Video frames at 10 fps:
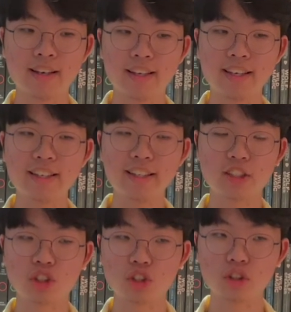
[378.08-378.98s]
It
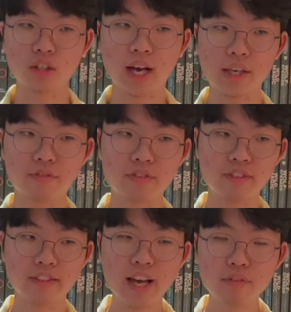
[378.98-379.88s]
is I've
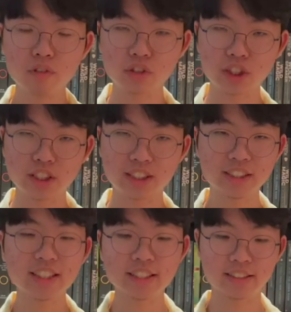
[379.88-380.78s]
never
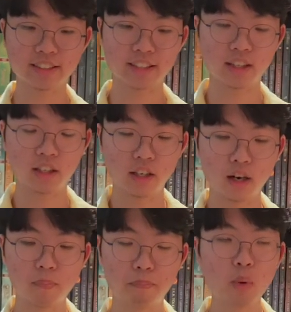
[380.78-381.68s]
seen
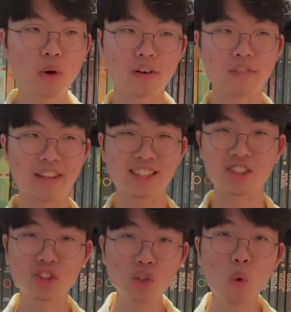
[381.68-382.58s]
a book that
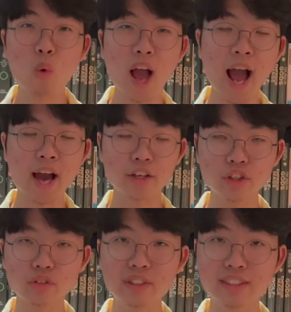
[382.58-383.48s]
so
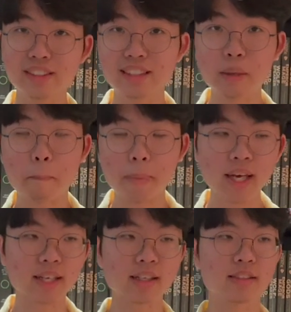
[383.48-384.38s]
accurately
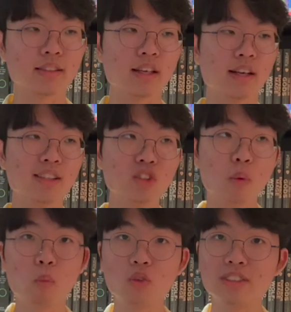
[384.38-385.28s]
depicts
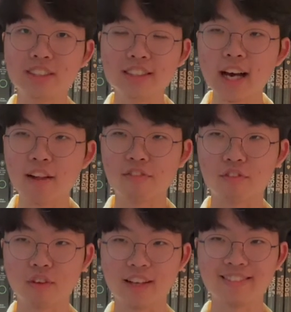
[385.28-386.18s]
someone's
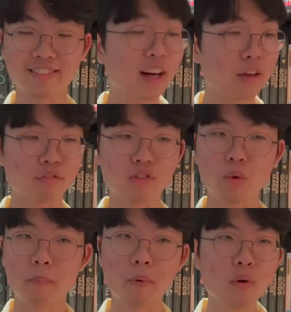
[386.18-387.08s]
death and life
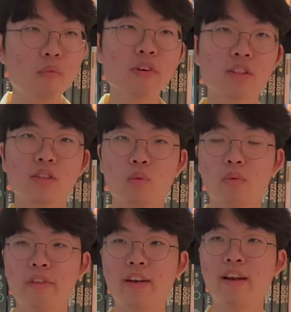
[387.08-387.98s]
so perfectly
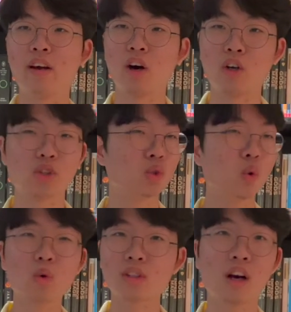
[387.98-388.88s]
within a
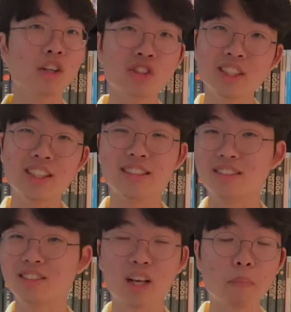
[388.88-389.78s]
short hundred and
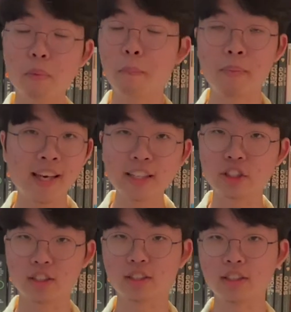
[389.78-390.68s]
couple
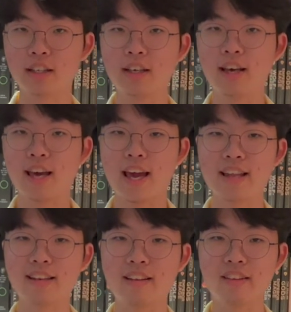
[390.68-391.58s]
pages.
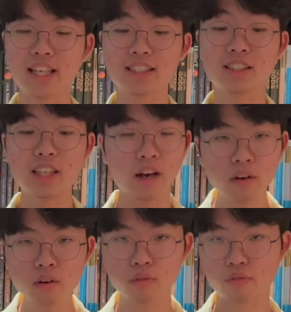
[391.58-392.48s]
And that's
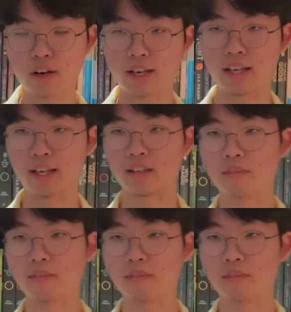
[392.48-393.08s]
terrifying.